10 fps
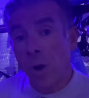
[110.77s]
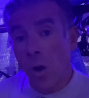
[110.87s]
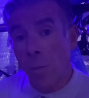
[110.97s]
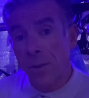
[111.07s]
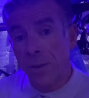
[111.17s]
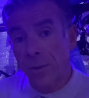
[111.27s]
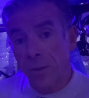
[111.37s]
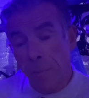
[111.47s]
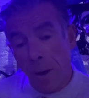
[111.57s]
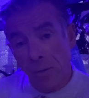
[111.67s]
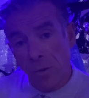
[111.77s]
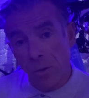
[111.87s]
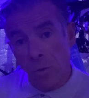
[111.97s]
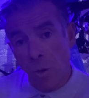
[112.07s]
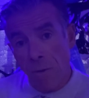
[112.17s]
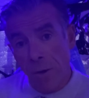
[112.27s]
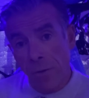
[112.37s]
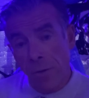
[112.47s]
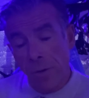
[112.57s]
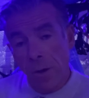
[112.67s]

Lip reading: kilometers as opposed to 1,200.